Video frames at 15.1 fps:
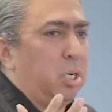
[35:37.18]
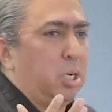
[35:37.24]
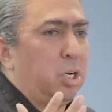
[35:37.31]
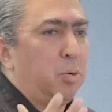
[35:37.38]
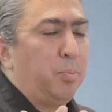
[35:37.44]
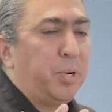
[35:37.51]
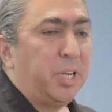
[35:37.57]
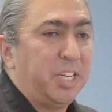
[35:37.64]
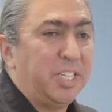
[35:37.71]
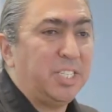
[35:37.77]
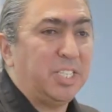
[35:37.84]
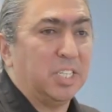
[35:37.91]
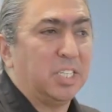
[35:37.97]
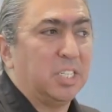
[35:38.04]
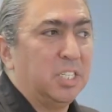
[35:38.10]

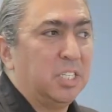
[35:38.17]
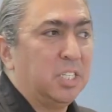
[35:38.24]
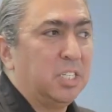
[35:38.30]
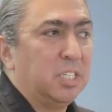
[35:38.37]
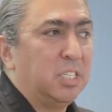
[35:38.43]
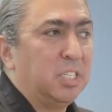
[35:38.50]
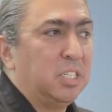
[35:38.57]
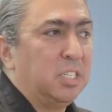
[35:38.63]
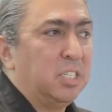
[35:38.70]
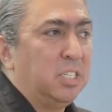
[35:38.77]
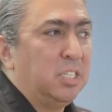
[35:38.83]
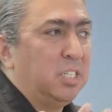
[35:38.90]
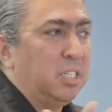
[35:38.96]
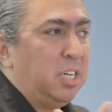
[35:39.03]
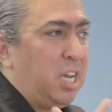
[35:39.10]
complicit
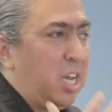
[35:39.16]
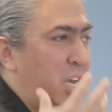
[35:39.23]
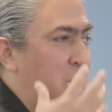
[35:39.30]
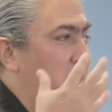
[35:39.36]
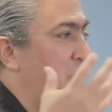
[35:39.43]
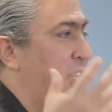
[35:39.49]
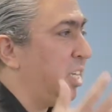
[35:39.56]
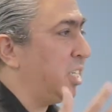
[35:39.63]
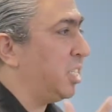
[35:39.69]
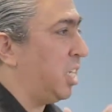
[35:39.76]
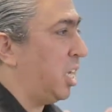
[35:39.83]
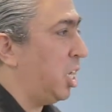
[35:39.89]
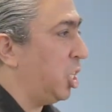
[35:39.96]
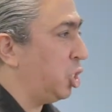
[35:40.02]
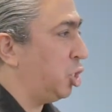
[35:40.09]
in this
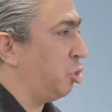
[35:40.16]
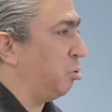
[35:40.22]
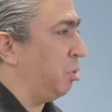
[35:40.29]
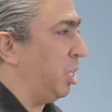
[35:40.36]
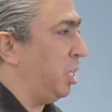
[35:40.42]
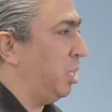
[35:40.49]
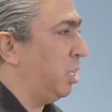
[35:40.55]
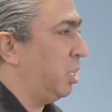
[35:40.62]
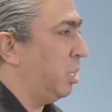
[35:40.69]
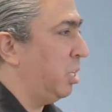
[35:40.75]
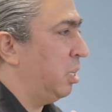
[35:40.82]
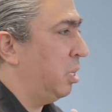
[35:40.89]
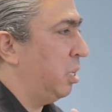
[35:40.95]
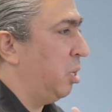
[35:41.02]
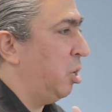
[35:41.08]
history,
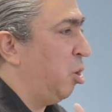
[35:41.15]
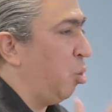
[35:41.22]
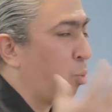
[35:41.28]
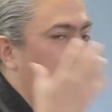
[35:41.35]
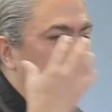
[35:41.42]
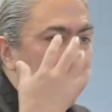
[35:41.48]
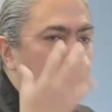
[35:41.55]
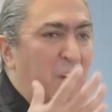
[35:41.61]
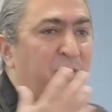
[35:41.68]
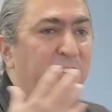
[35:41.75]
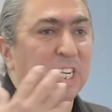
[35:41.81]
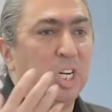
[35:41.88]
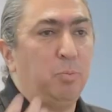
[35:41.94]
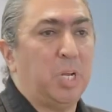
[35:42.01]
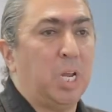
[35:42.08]
we're never
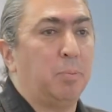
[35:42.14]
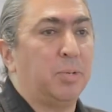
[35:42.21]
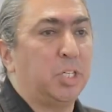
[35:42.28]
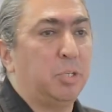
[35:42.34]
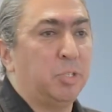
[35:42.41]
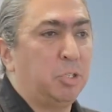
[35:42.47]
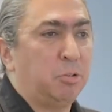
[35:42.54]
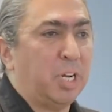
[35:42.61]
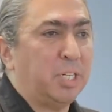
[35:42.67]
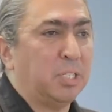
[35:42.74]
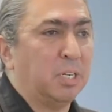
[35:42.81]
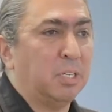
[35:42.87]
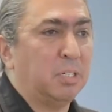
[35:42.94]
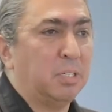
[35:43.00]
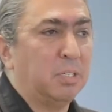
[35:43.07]
going to be able to address
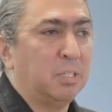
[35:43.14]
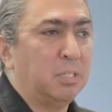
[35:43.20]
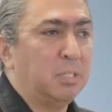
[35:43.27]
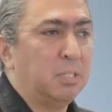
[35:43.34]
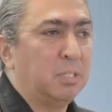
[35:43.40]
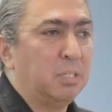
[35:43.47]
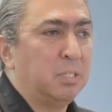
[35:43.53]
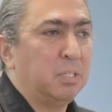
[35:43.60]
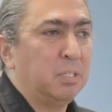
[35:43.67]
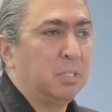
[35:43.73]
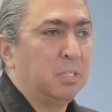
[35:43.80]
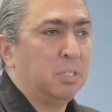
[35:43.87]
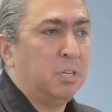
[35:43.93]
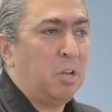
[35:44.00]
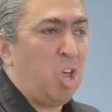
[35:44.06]
it.
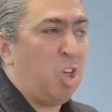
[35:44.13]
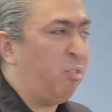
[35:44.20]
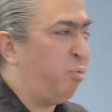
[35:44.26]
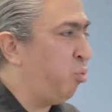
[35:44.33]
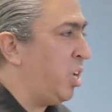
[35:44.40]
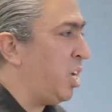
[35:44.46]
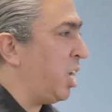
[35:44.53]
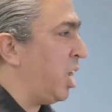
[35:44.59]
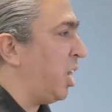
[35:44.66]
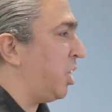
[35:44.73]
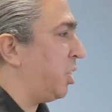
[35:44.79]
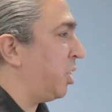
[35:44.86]
If we keep